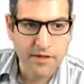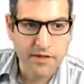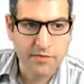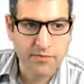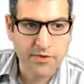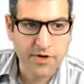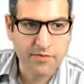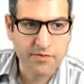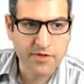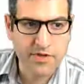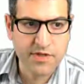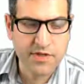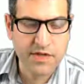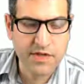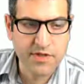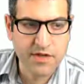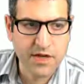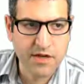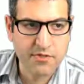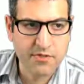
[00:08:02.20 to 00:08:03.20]
The problem is
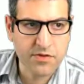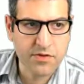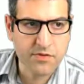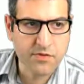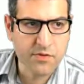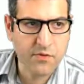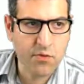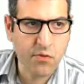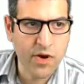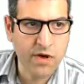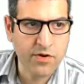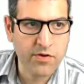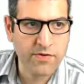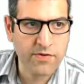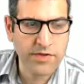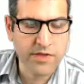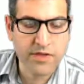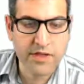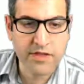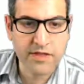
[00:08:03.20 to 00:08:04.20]
that router 1
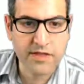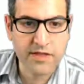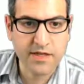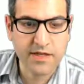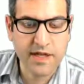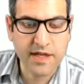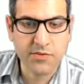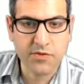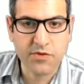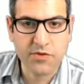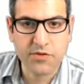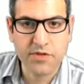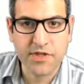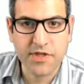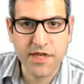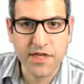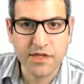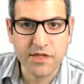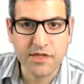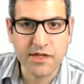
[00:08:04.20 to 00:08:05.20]
over here is not able to
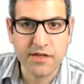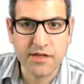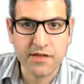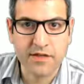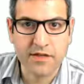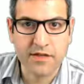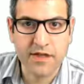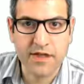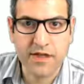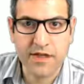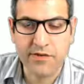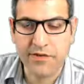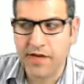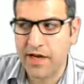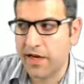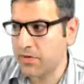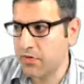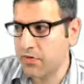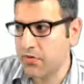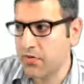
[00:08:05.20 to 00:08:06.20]
reach anything in
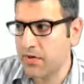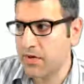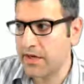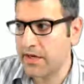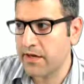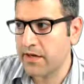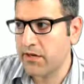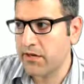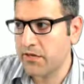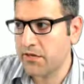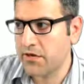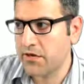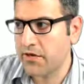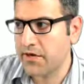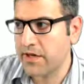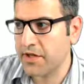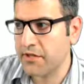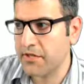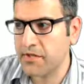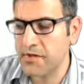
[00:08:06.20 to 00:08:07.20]
area 2, and also
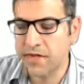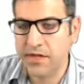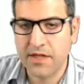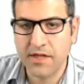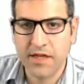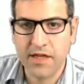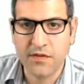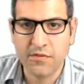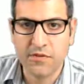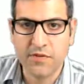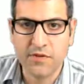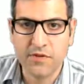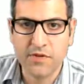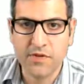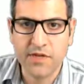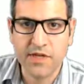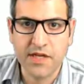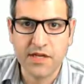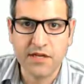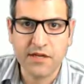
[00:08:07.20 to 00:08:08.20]
area 2 is not able to
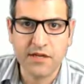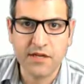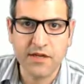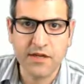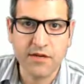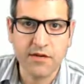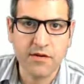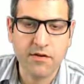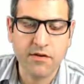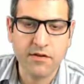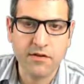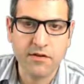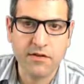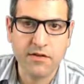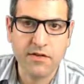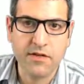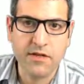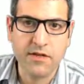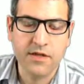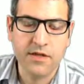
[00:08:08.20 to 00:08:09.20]
reach anything
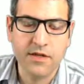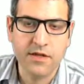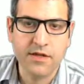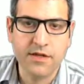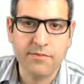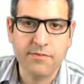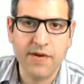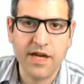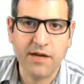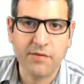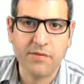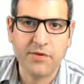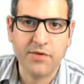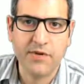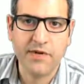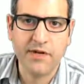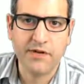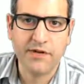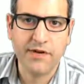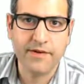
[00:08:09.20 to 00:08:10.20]
on the
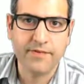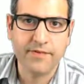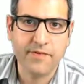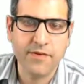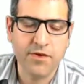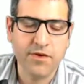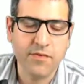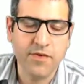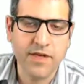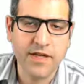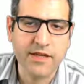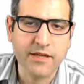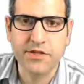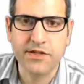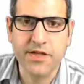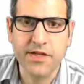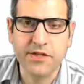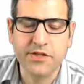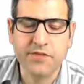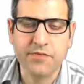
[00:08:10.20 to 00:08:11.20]
backbone area. Normally
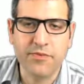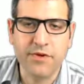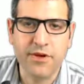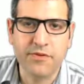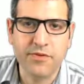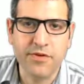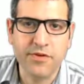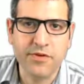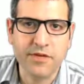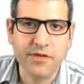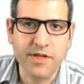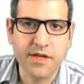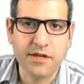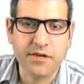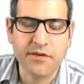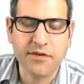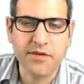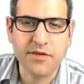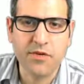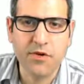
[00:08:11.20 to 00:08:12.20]
that's the problem because
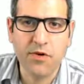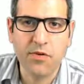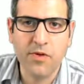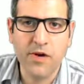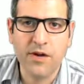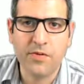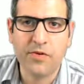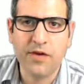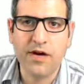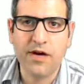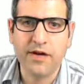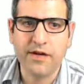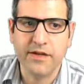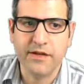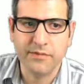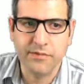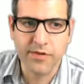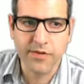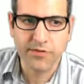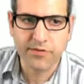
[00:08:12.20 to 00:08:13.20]
there is no
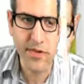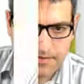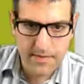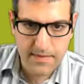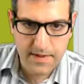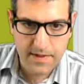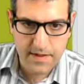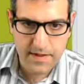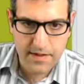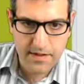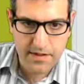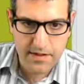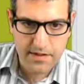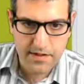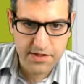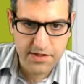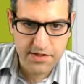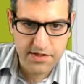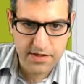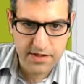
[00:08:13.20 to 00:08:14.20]
ABR in between.
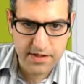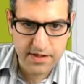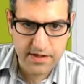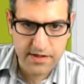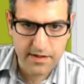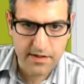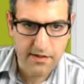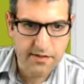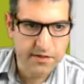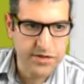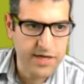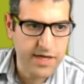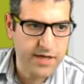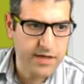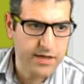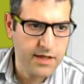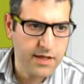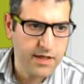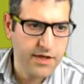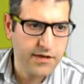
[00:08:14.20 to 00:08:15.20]
This is okay.
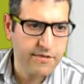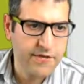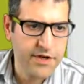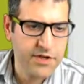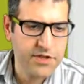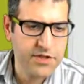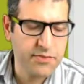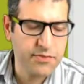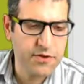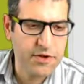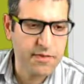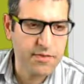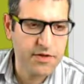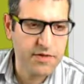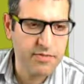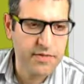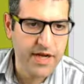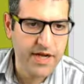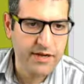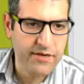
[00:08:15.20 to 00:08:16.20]
Checked. Fix the
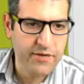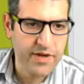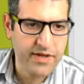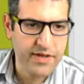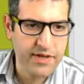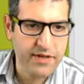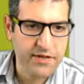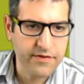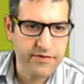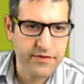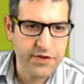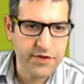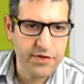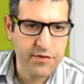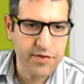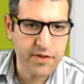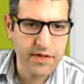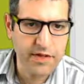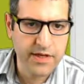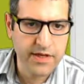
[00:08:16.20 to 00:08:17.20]
problem by creating the
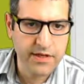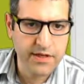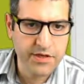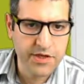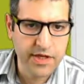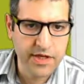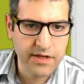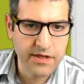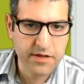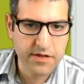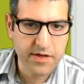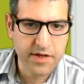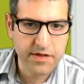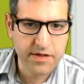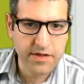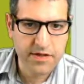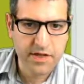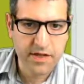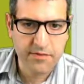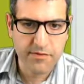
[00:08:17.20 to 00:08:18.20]
virtual link. Check the
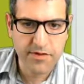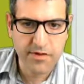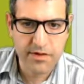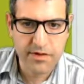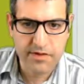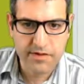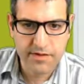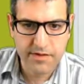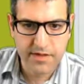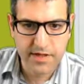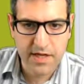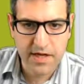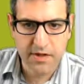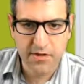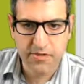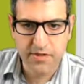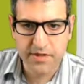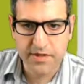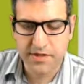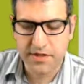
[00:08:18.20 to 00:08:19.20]
routing tables
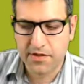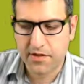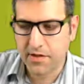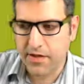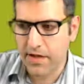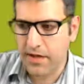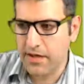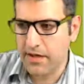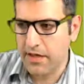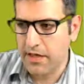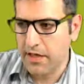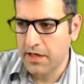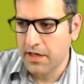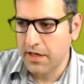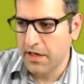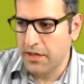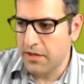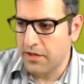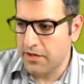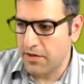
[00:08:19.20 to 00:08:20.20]
now. Is it okay?
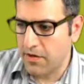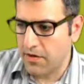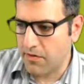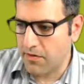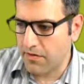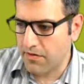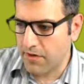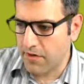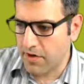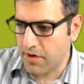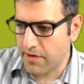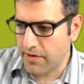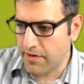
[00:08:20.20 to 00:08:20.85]
So if we go